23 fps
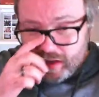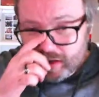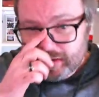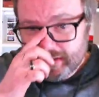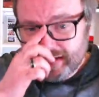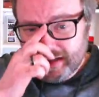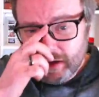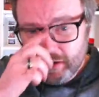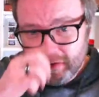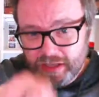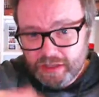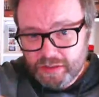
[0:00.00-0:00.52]

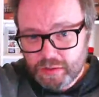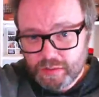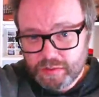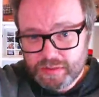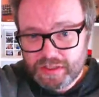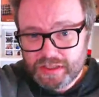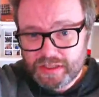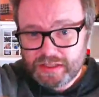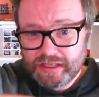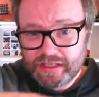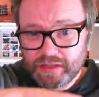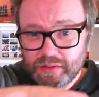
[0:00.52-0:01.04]
So this
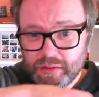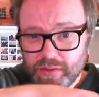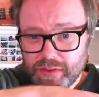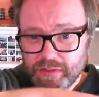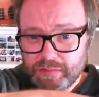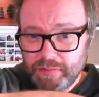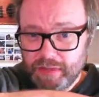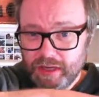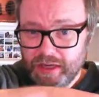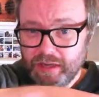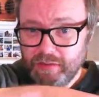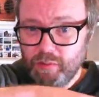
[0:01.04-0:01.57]

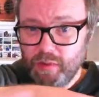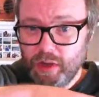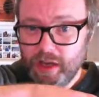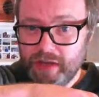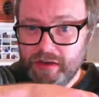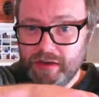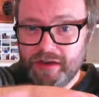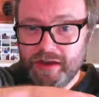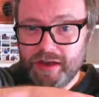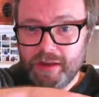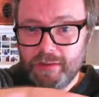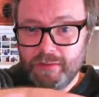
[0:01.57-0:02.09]
was my
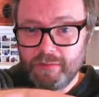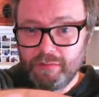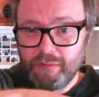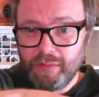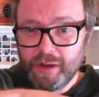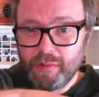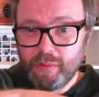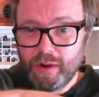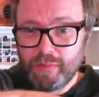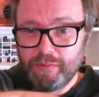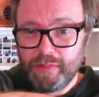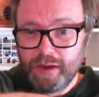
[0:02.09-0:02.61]
one
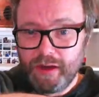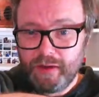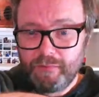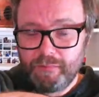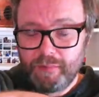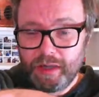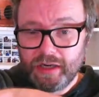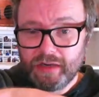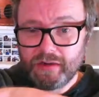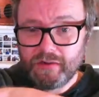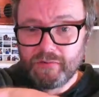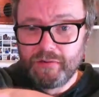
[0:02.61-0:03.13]
bit
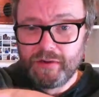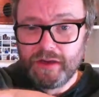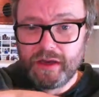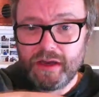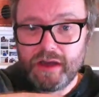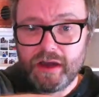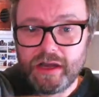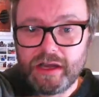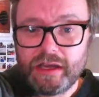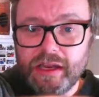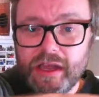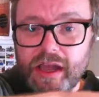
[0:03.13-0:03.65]
of punk for the
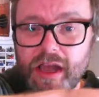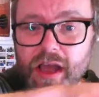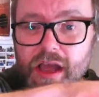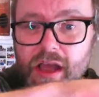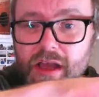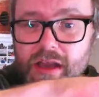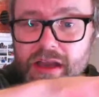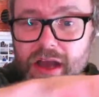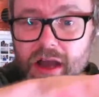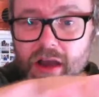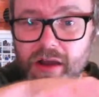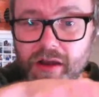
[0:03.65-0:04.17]
night.
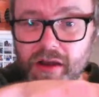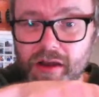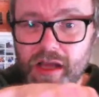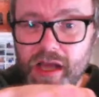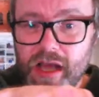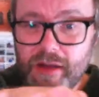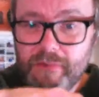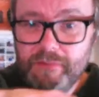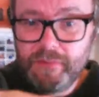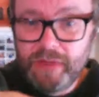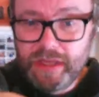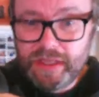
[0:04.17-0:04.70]
Now,
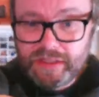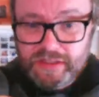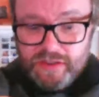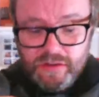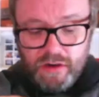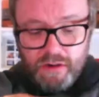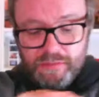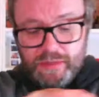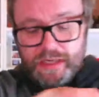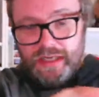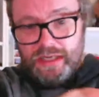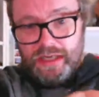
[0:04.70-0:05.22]
it's
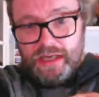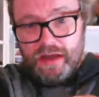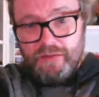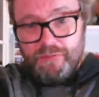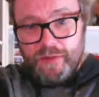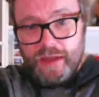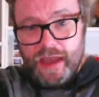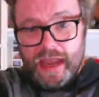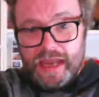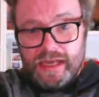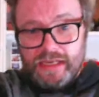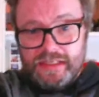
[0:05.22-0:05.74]
normally
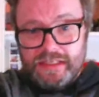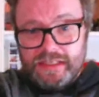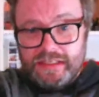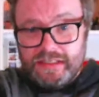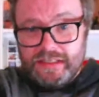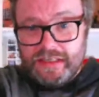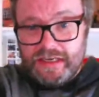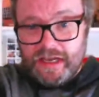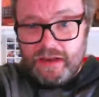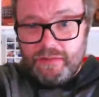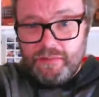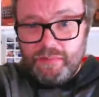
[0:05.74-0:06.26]
love hate,
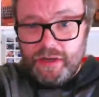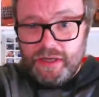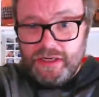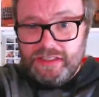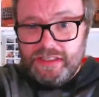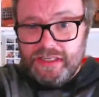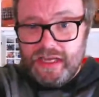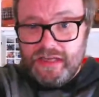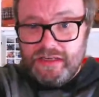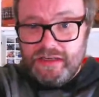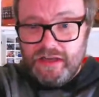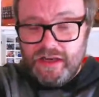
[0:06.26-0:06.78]
isn't it? But I
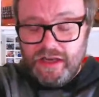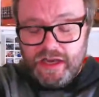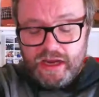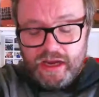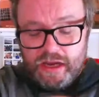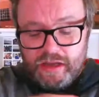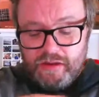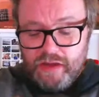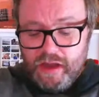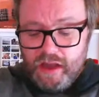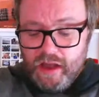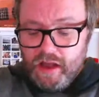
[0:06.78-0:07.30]
said
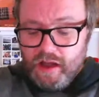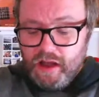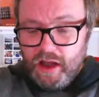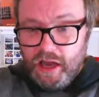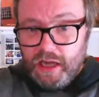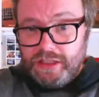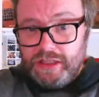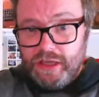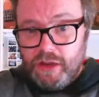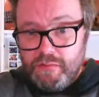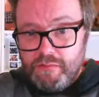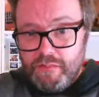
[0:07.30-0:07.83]
earlier
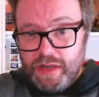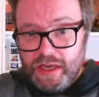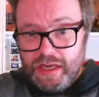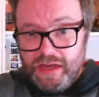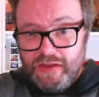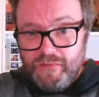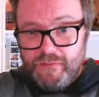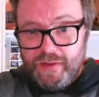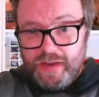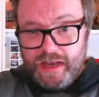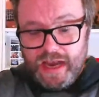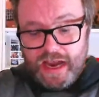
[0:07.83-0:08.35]
I don't
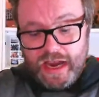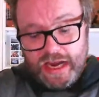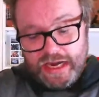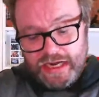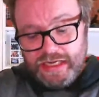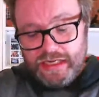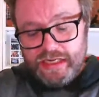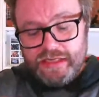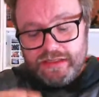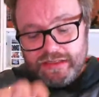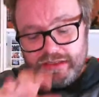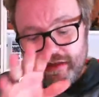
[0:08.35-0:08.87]
believe in
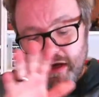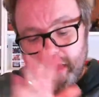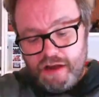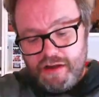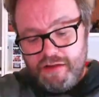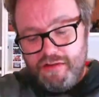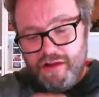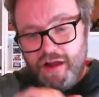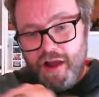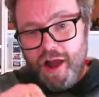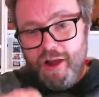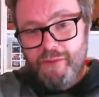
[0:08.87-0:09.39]
hate,
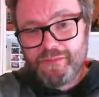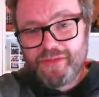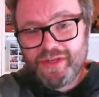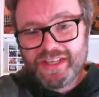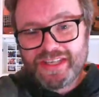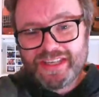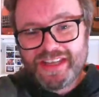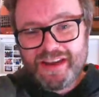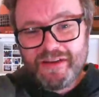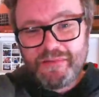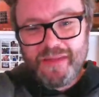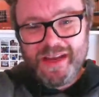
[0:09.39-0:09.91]
so I'm
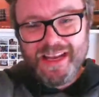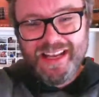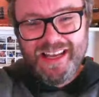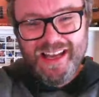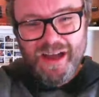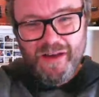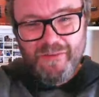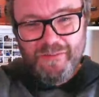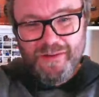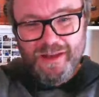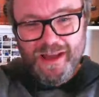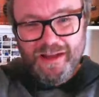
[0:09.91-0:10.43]
just going to be
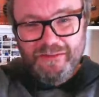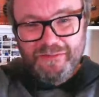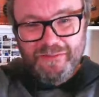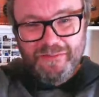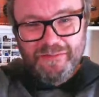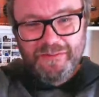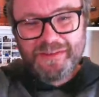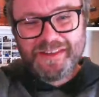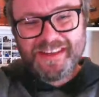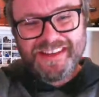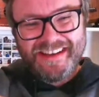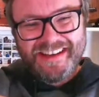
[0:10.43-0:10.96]
love
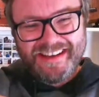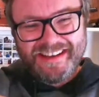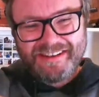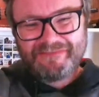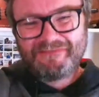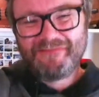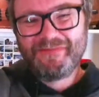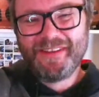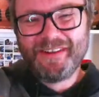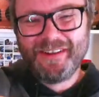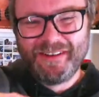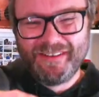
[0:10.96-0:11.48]
tonight.
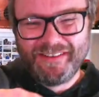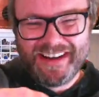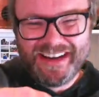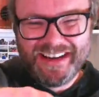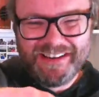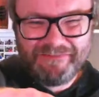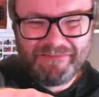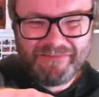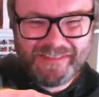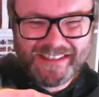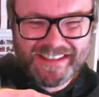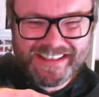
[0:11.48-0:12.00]
All
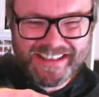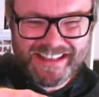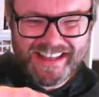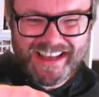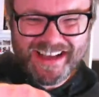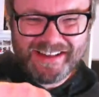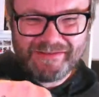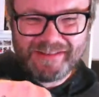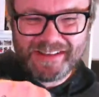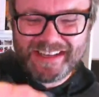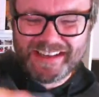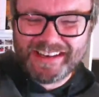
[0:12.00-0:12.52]
right, so
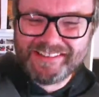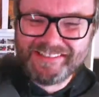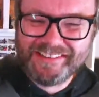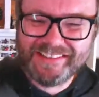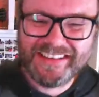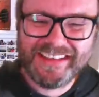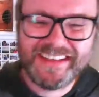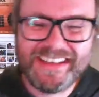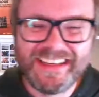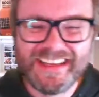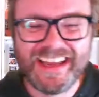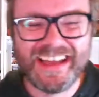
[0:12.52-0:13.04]
there we
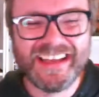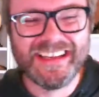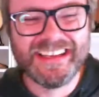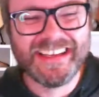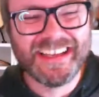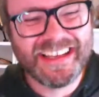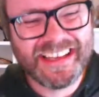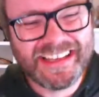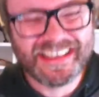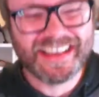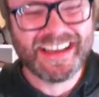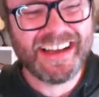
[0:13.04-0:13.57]

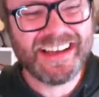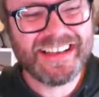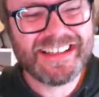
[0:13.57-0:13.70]
go.